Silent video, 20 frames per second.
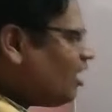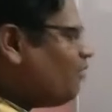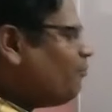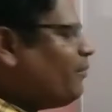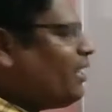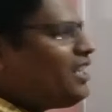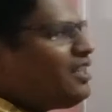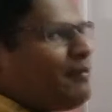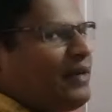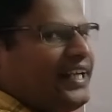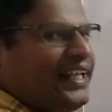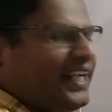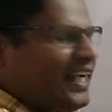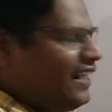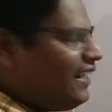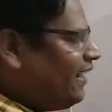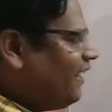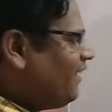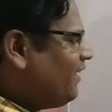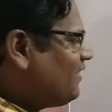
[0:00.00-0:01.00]

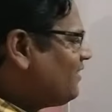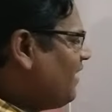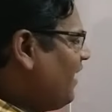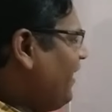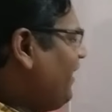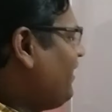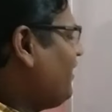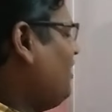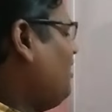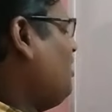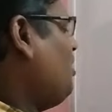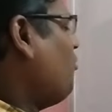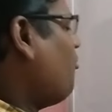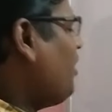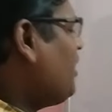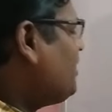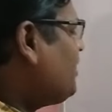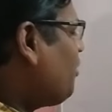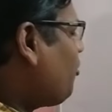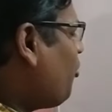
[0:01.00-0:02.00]
it is like,
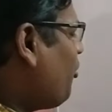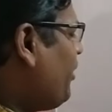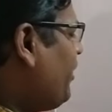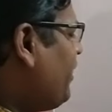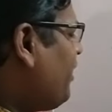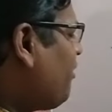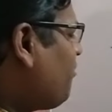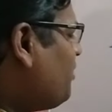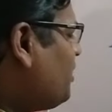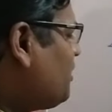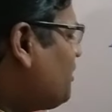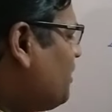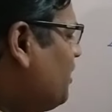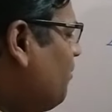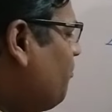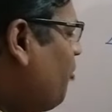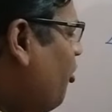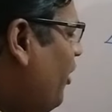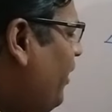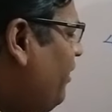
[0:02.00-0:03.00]
what is the coordinate of this
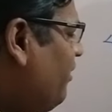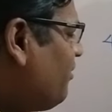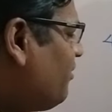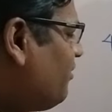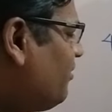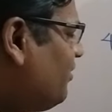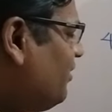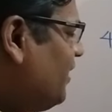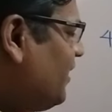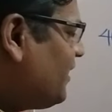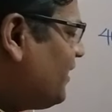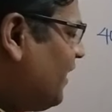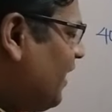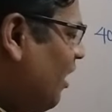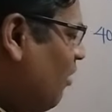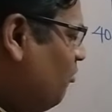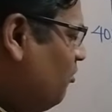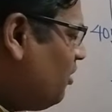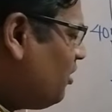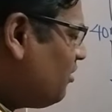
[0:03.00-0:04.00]
point, this
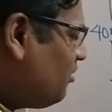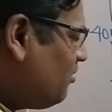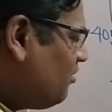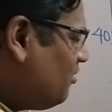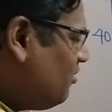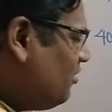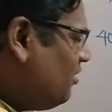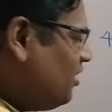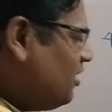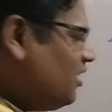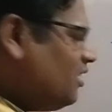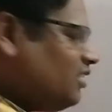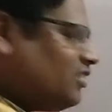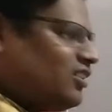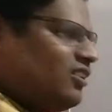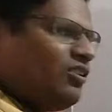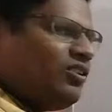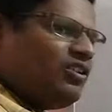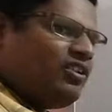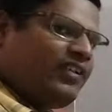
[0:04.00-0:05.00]
ground?
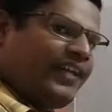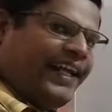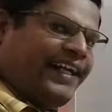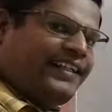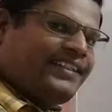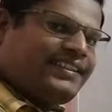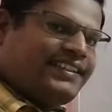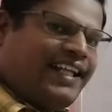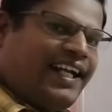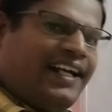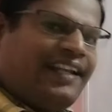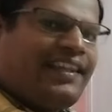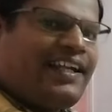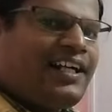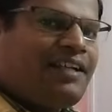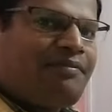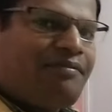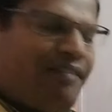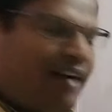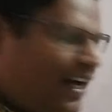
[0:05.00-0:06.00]
So it is said
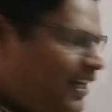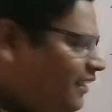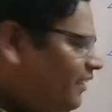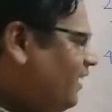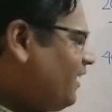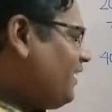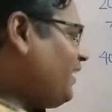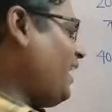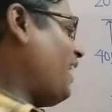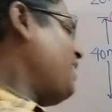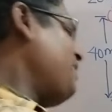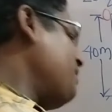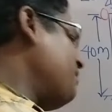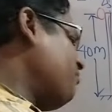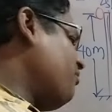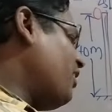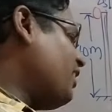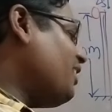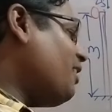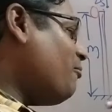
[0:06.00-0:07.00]
that find the
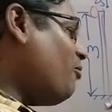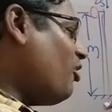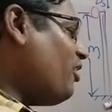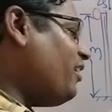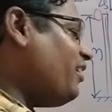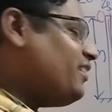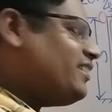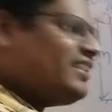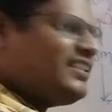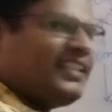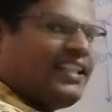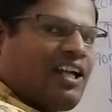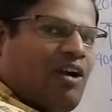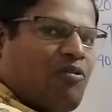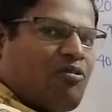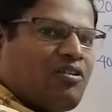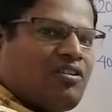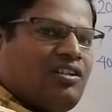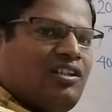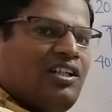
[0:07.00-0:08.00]
time when the body reaches
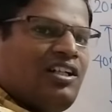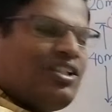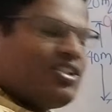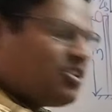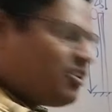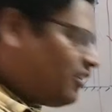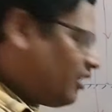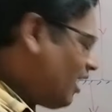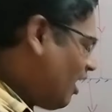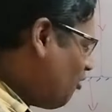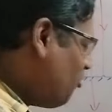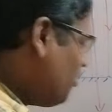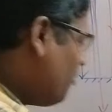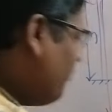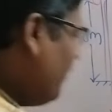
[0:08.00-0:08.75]
ground. So ground